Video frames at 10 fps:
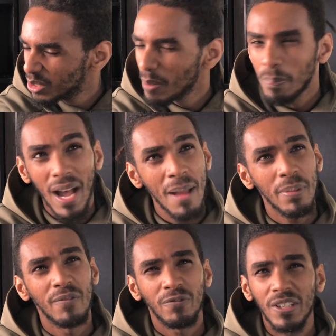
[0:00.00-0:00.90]
Doing
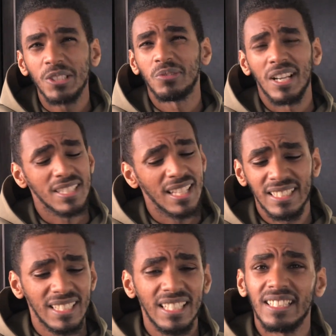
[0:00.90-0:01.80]
piping French fries. I
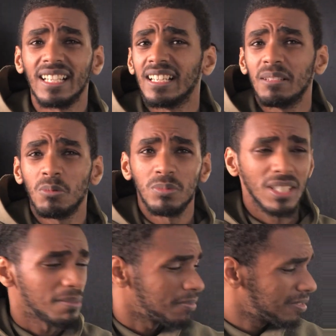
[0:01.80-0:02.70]
didn't hear that. Let me one more time.